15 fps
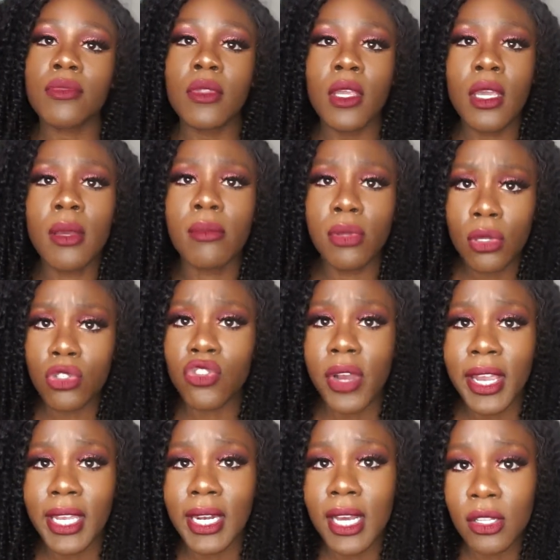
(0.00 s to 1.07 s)
and blow
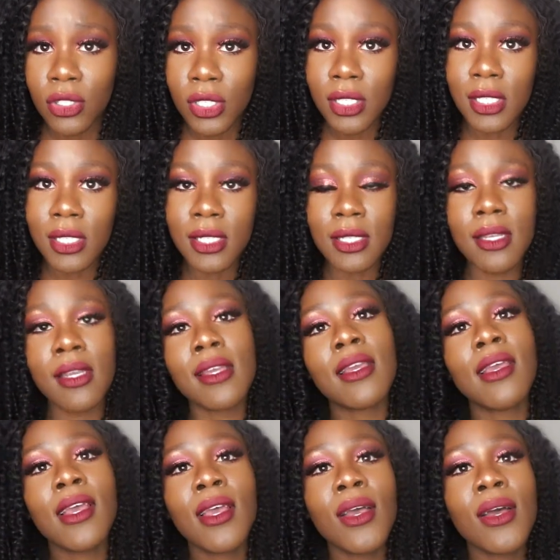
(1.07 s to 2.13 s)
drying it out just to see
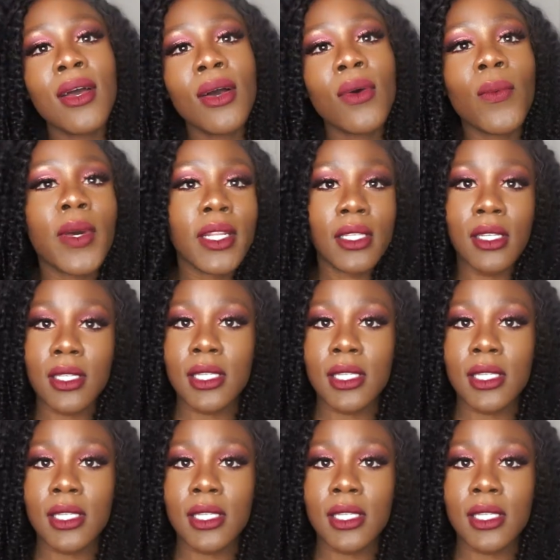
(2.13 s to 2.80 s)
what it looks